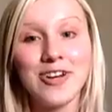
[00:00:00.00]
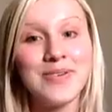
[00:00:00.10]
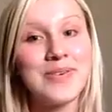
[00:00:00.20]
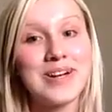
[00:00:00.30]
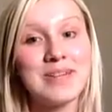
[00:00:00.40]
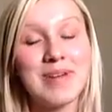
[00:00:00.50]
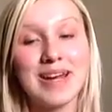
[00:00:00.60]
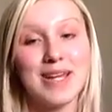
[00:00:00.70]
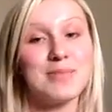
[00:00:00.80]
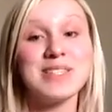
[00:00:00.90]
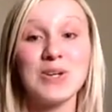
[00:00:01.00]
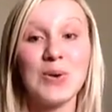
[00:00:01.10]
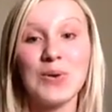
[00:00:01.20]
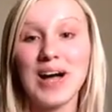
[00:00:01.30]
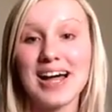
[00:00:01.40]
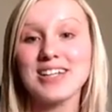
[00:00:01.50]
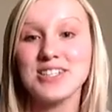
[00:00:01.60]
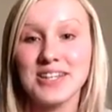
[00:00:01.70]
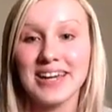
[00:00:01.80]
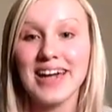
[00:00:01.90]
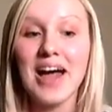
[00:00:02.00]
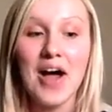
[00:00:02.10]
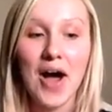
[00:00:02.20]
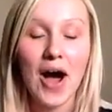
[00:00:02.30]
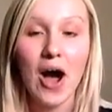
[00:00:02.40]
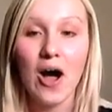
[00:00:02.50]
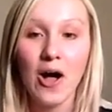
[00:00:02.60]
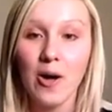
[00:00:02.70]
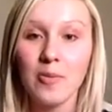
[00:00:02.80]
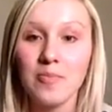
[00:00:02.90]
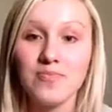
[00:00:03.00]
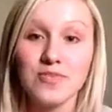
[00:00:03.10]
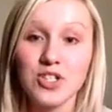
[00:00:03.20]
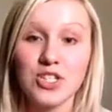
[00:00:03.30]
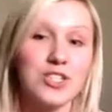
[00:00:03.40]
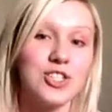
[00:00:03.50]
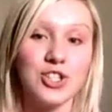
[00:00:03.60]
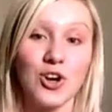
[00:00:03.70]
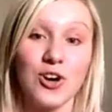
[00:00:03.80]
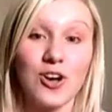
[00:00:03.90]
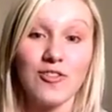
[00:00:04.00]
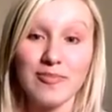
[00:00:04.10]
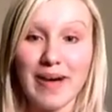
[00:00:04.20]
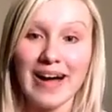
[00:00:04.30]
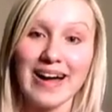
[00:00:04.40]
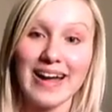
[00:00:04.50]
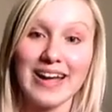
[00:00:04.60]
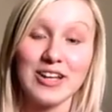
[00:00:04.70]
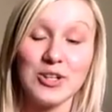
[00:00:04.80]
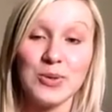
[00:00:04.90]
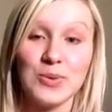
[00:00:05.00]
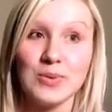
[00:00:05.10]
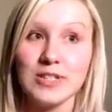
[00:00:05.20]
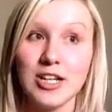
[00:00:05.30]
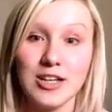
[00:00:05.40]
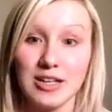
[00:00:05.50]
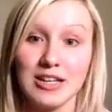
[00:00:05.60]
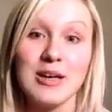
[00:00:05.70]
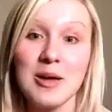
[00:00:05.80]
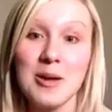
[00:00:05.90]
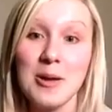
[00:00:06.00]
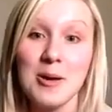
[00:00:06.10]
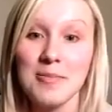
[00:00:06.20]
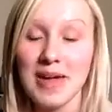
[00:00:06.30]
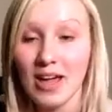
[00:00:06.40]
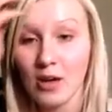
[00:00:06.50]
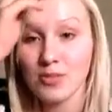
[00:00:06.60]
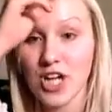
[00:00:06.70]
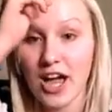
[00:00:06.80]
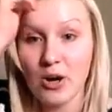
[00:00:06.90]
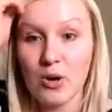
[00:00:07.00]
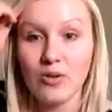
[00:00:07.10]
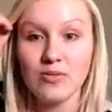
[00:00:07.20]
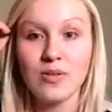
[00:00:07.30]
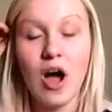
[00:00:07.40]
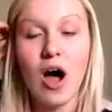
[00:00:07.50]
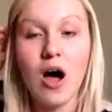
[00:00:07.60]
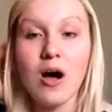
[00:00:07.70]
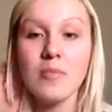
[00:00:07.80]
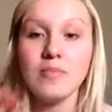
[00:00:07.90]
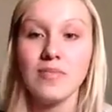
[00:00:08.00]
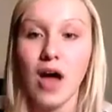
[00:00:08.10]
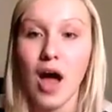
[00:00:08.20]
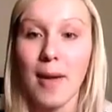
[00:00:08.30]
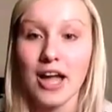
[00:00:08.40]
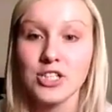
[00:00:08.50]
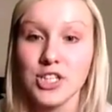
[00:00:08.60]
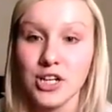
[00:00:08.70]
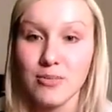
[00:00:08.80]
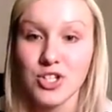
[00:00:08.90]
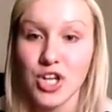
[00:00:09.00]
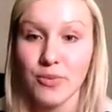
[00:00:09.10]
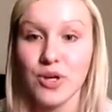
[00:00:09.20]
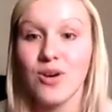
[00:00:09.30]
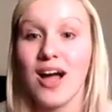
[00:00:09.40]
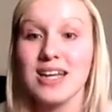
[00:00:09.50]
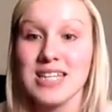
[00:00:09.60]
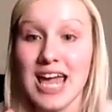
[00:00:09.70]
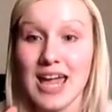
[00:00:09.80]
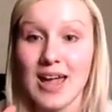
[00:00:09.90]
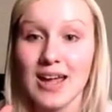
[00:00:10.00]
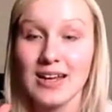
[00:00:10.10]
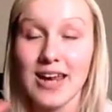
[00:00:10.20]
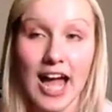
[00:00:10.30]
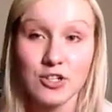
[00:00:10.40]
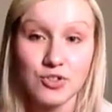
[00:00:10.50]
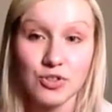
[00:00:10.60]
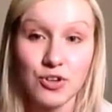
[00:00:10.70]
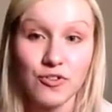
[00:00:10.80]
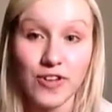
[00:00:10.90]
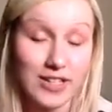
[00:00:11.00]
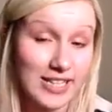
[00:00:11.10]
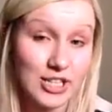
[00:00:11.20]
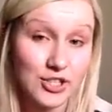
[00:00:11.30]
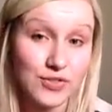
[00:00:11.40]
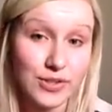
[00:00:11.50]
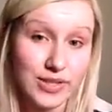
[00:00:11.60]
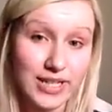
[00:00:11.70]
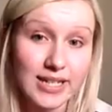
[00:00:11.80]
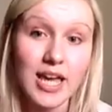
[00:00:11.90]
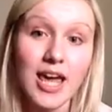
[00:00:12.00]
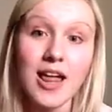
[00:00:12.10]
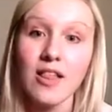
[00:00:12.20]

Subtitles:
everyone, my name is NiccoleAshely. To start off my new makeup channel, I'm actually going to be showing you guys a natural foundation routine